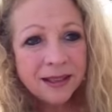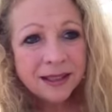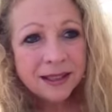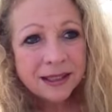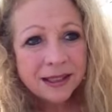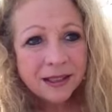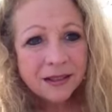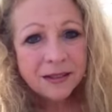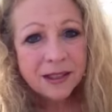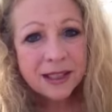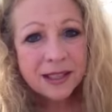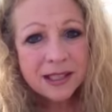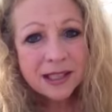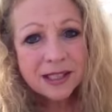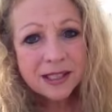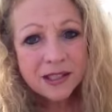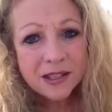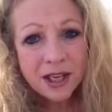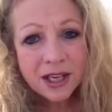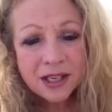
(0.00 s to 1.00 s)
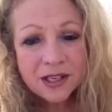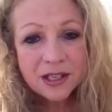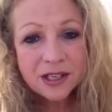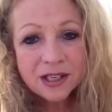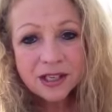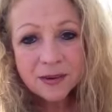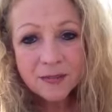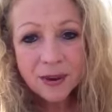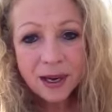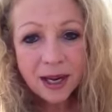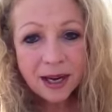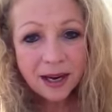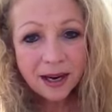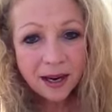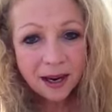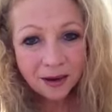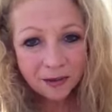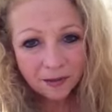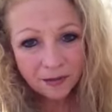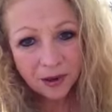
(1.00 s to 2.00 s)
So it just changes
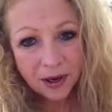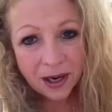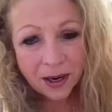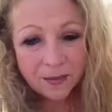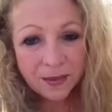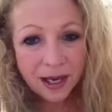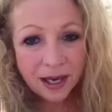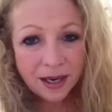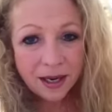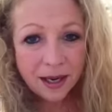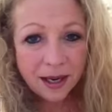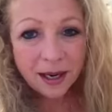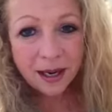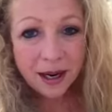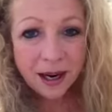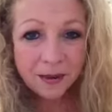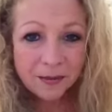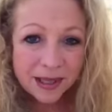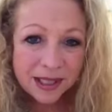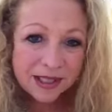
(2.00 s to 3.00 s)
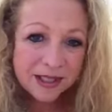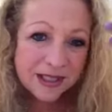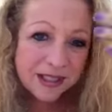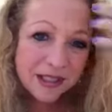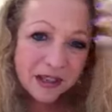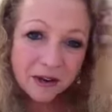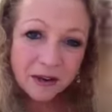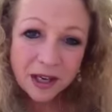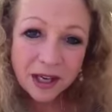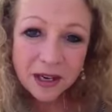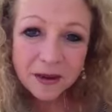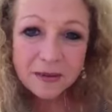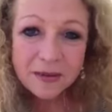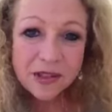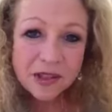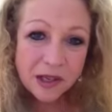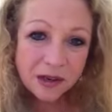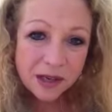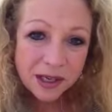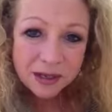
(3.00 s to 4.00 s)
depending on what I'm eating and how much sodium.
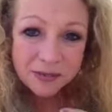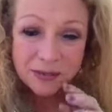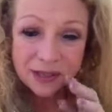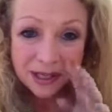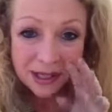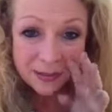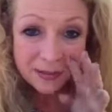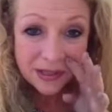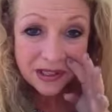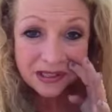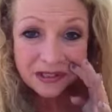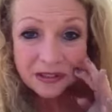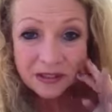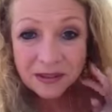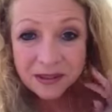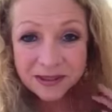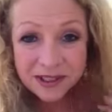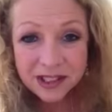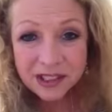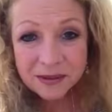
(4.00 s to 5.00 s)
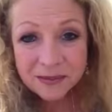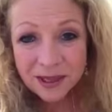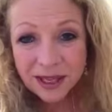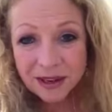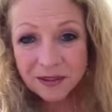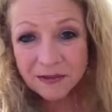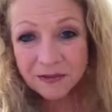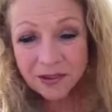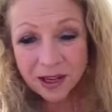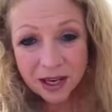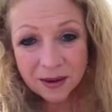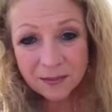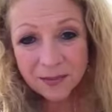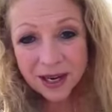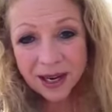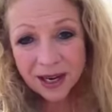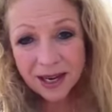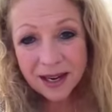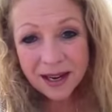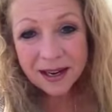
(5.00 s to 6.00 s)
Sodium seems to, excuse me, affect
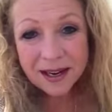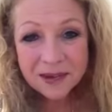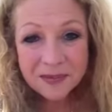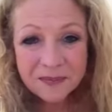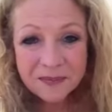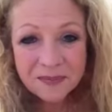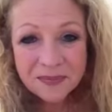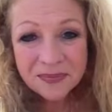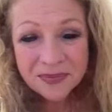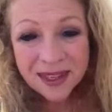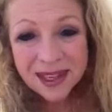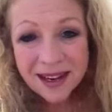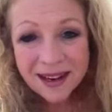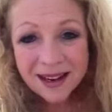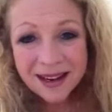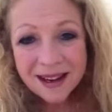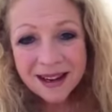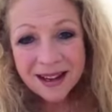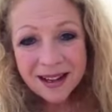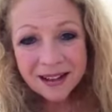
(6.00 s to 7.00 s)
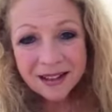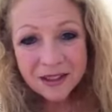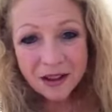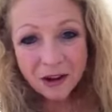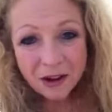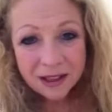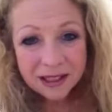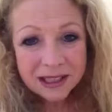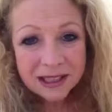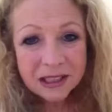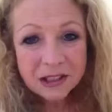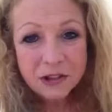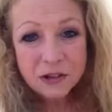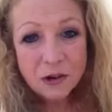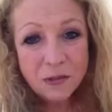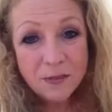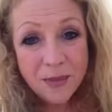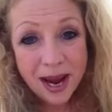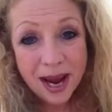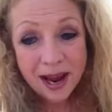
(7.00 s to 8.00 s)
my um, loss
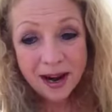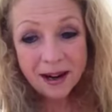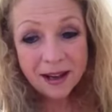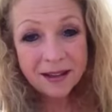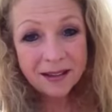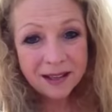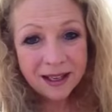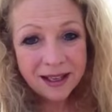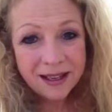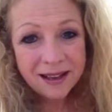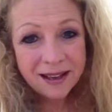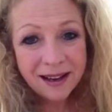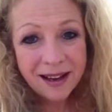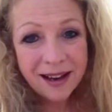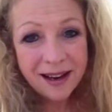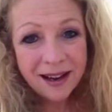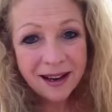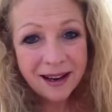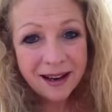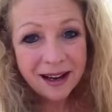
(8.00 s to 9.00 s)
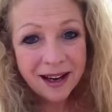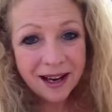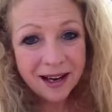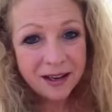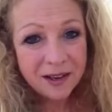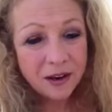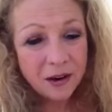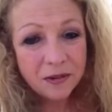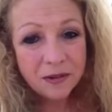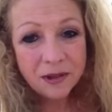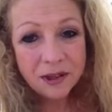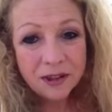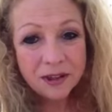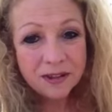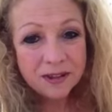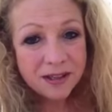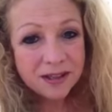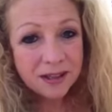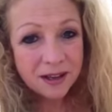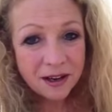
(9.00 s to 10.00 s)
dramatically. And I don't
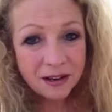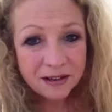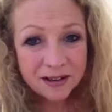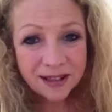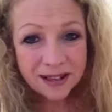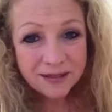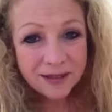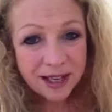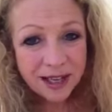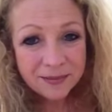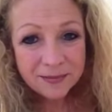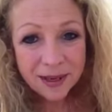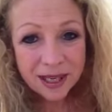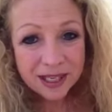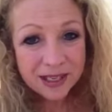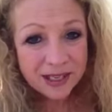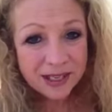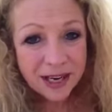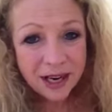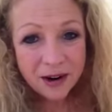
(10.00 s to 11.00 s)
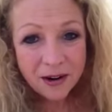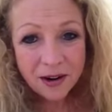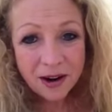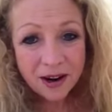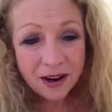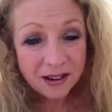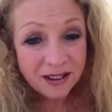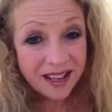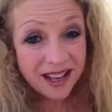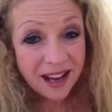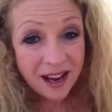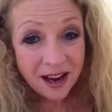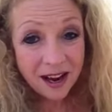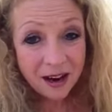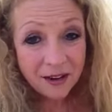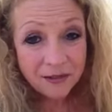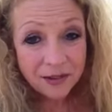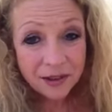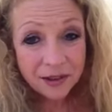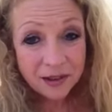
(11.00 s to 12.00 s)
use salt much now, hardly
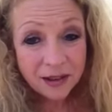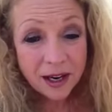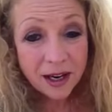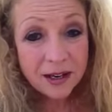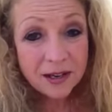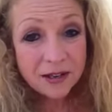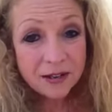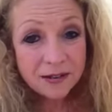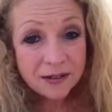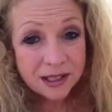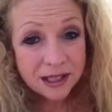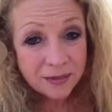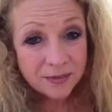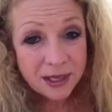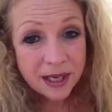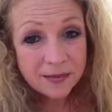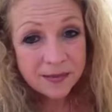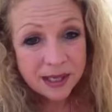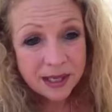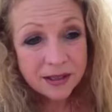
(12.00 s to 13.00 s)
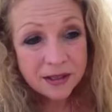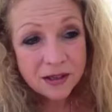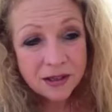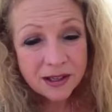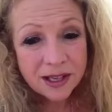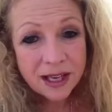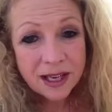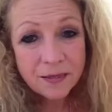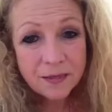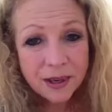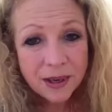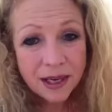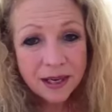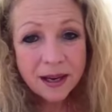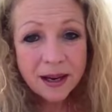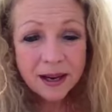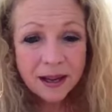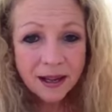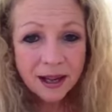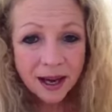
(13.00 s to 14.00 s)
ever. I do sometimes in cooking, but
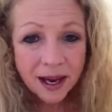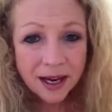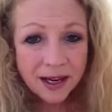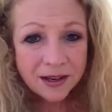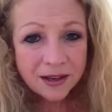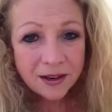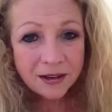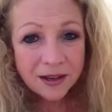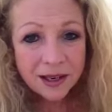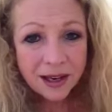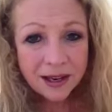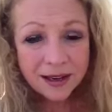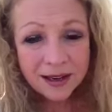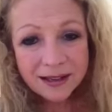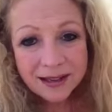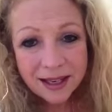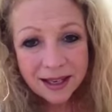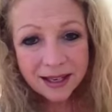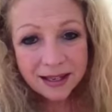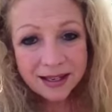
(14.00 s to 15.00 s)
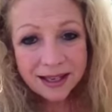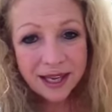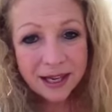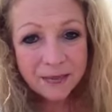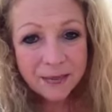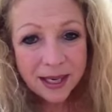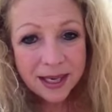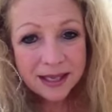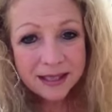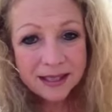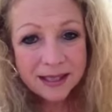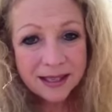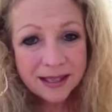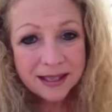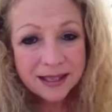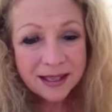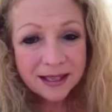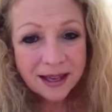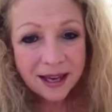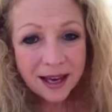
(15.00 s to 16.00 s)
I don't on a day to day basis.